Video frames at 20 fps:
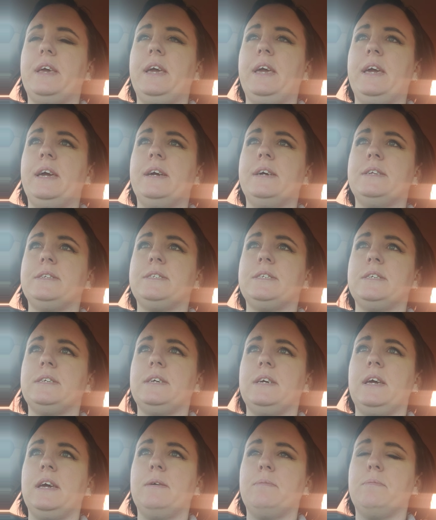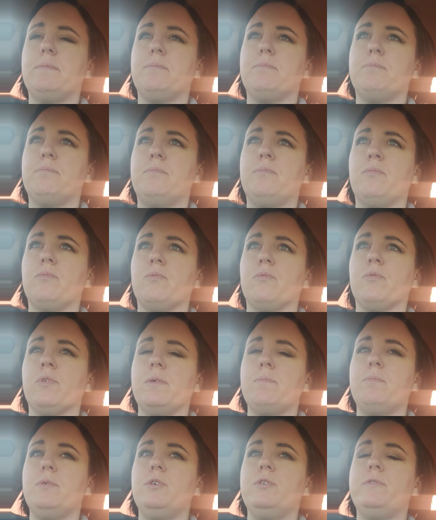it
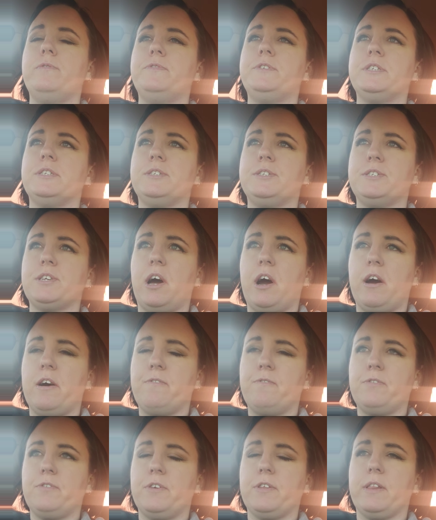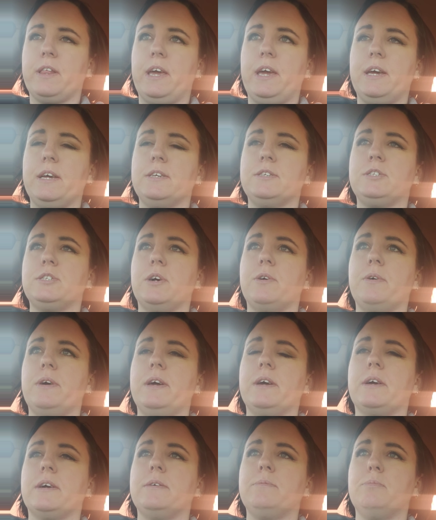removes softly, so
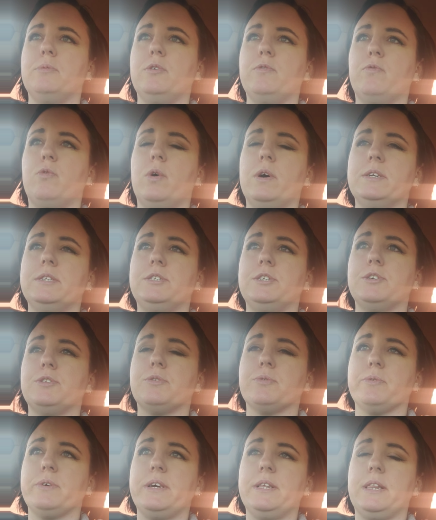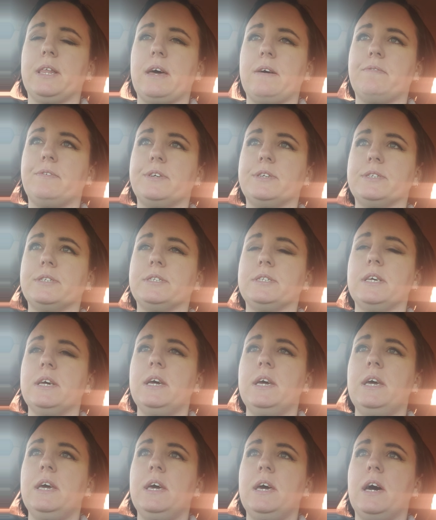it can move 1 to 3 levels
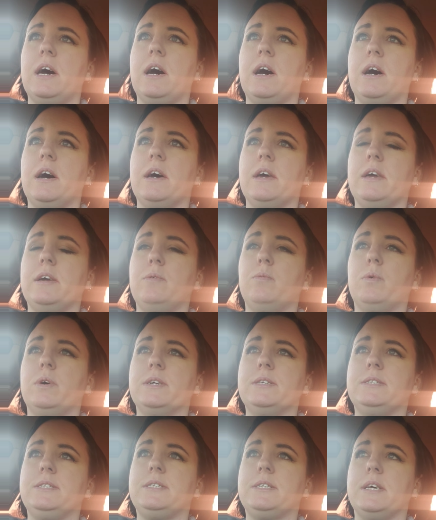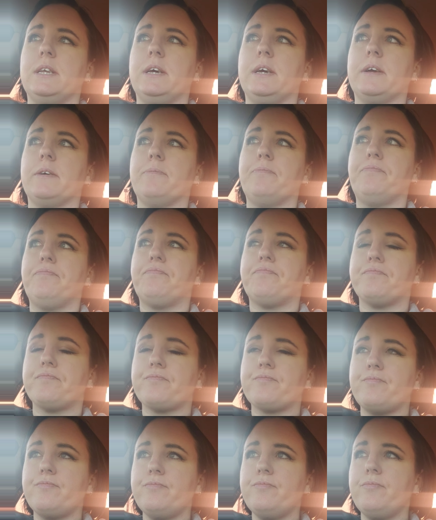in one sitting.
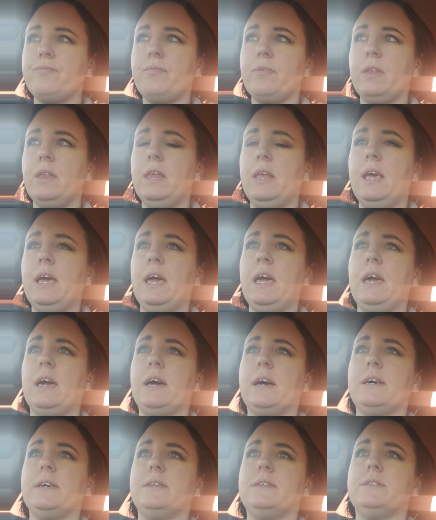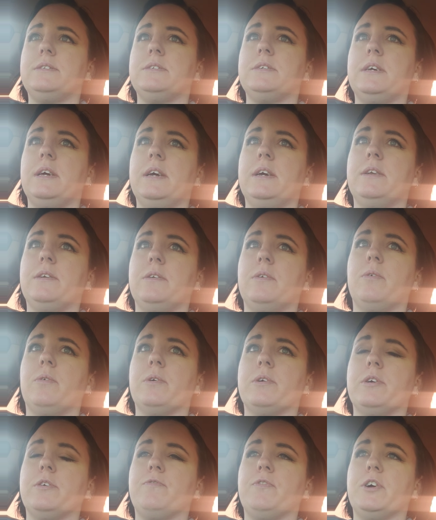And in
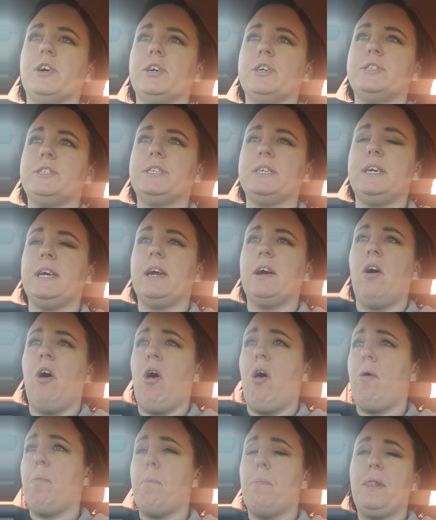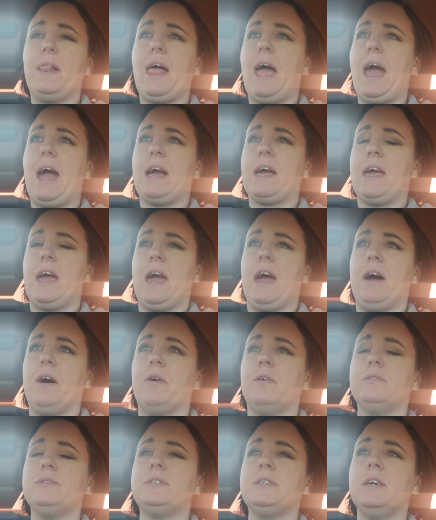order for her to get all black
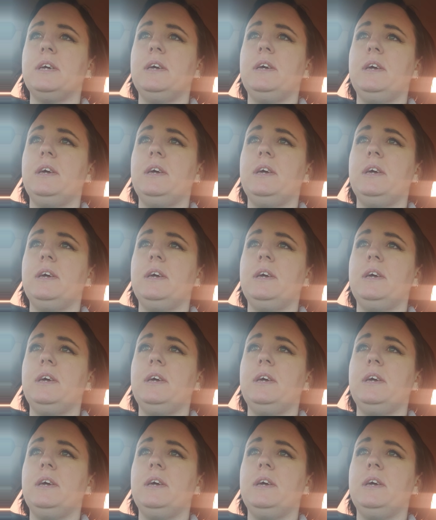out